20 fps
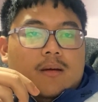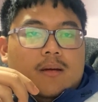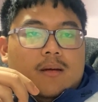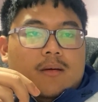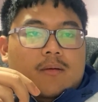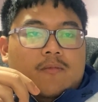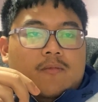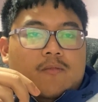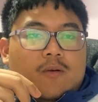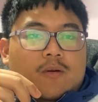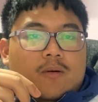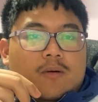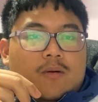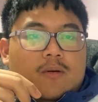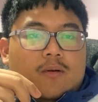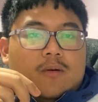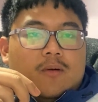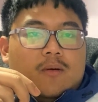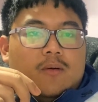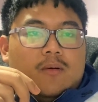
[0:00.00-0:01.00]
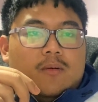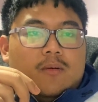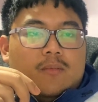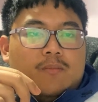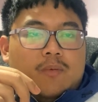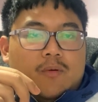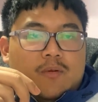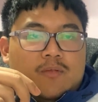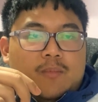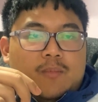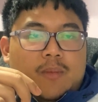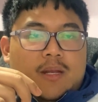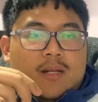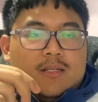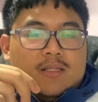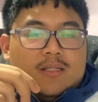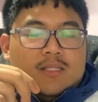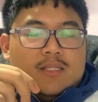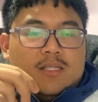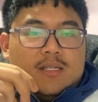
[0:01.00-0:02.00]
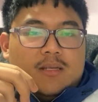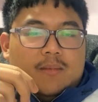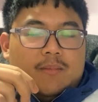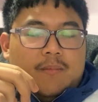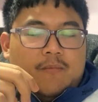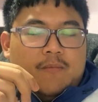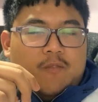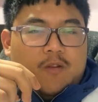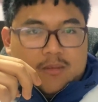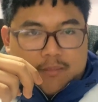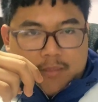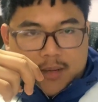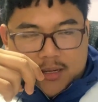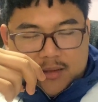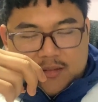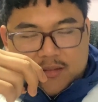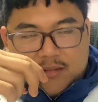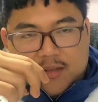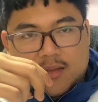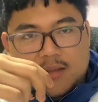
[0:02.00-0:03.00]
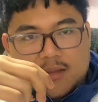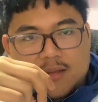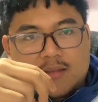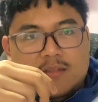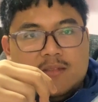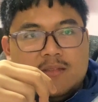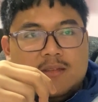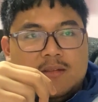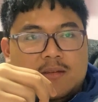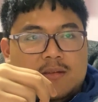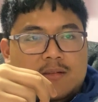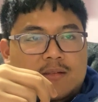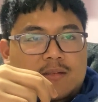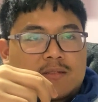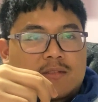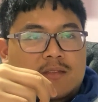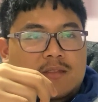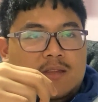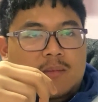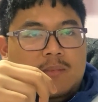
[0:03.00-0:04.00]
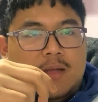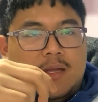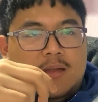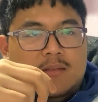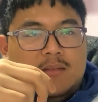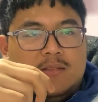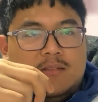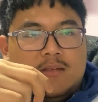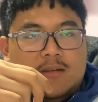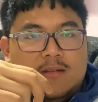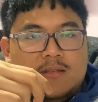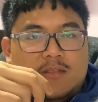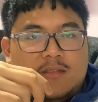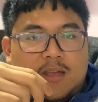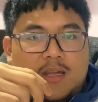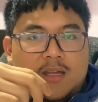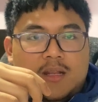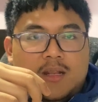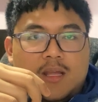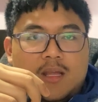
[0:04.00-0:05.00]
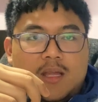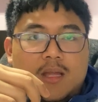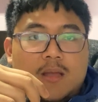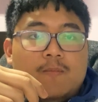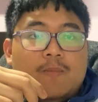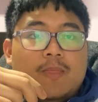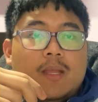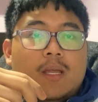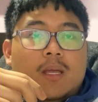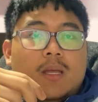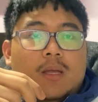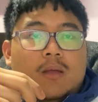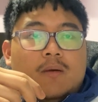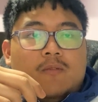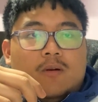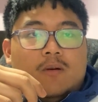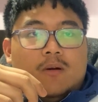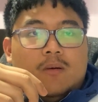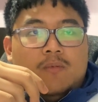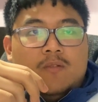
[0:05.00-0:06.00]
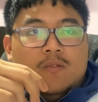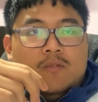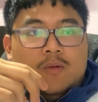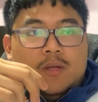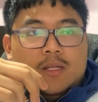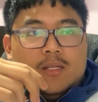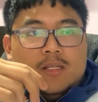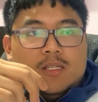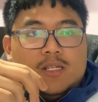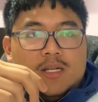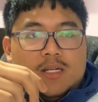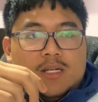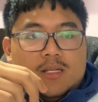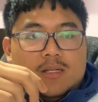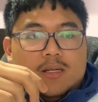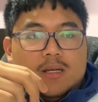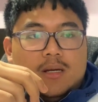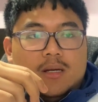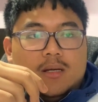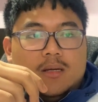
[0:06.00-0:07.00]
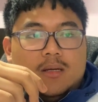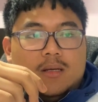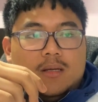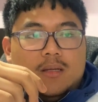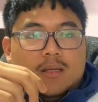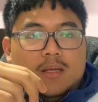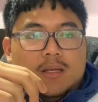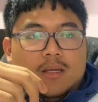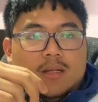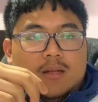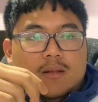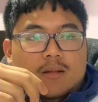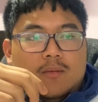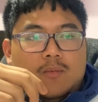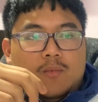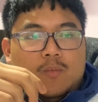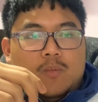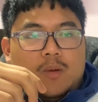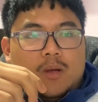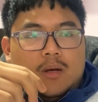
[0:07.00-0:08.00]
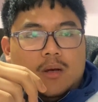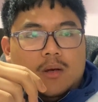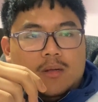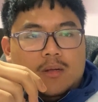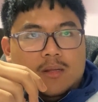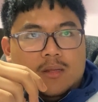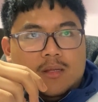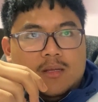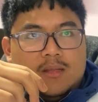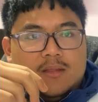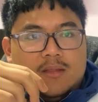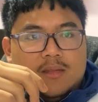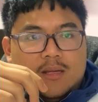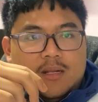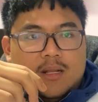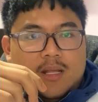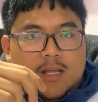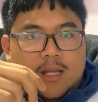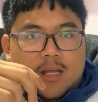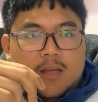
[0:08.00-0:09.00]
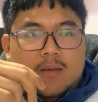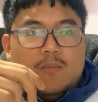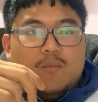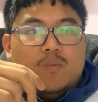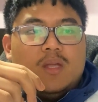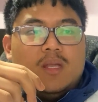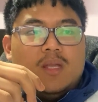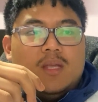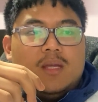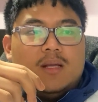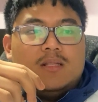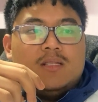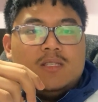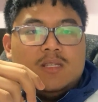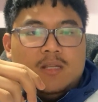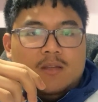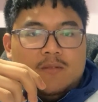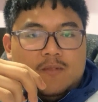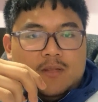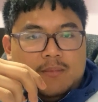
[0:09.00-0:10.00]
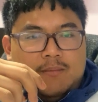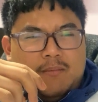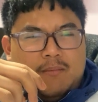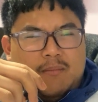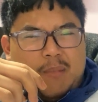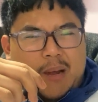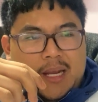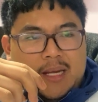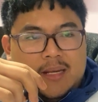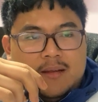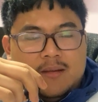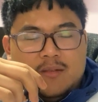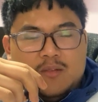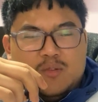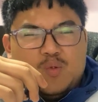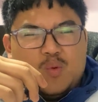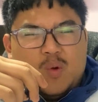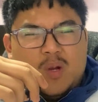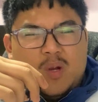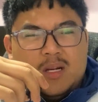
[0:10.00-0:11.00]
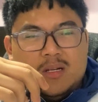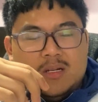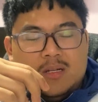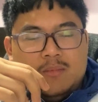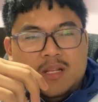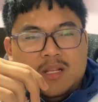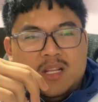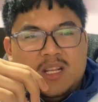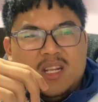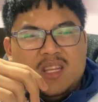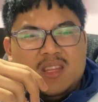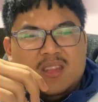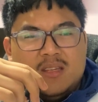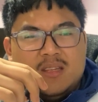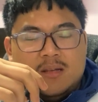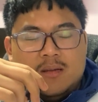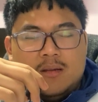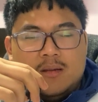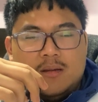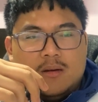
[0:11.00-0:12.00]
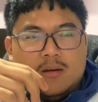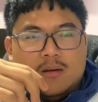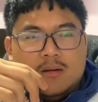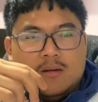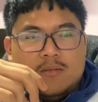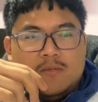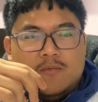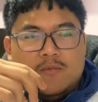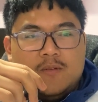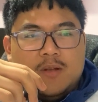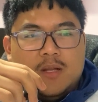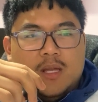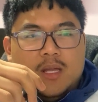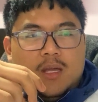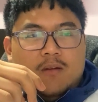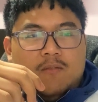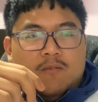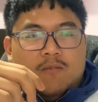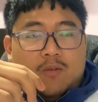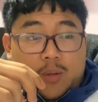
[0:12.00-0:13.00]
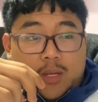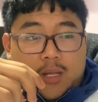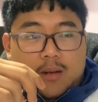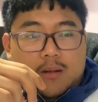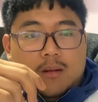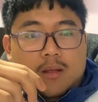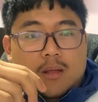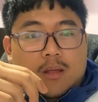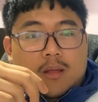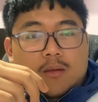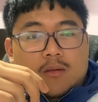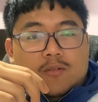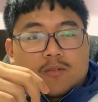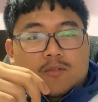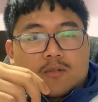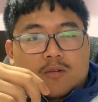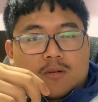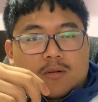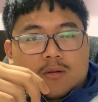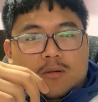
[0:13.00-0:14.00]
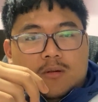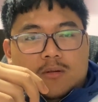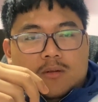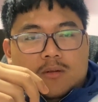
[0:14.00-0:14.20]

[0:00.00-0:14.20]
for for the medicine is the same as second day. For fluid chart, it on the third day we achieved a minus 200 milliliter of fluid. So